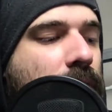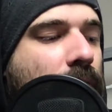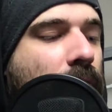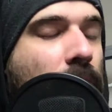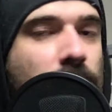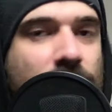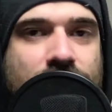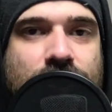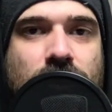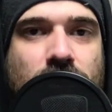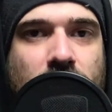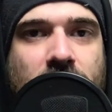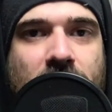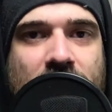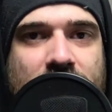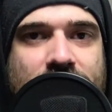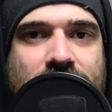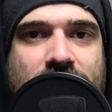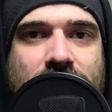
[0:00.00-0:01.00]
I wish you the
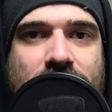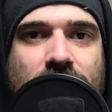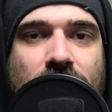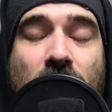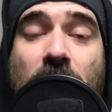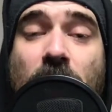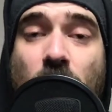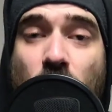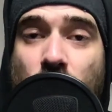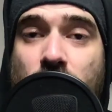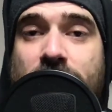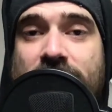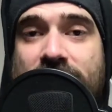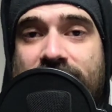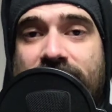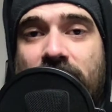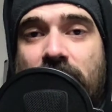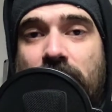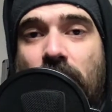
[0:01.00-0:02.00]
best. I hope
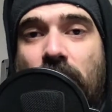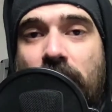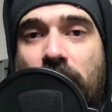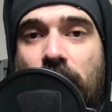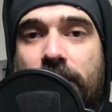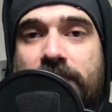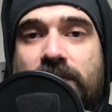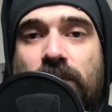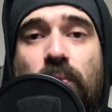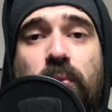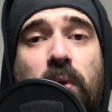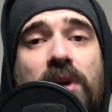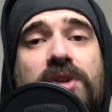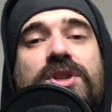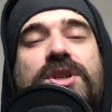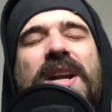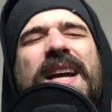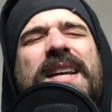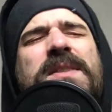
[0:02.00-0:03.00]
this video helps.
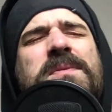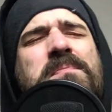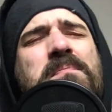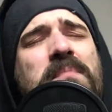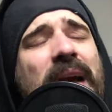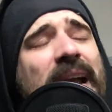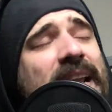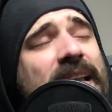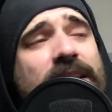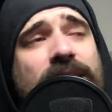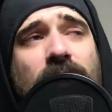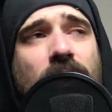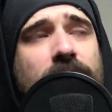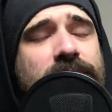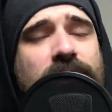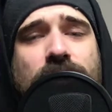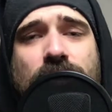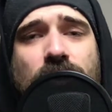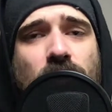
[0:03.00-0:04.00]
Watch it as many
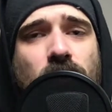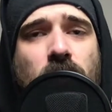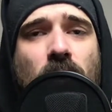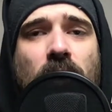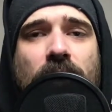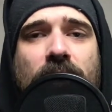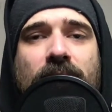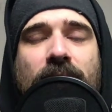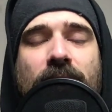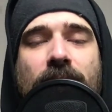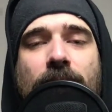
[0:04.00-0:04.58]
times as you want.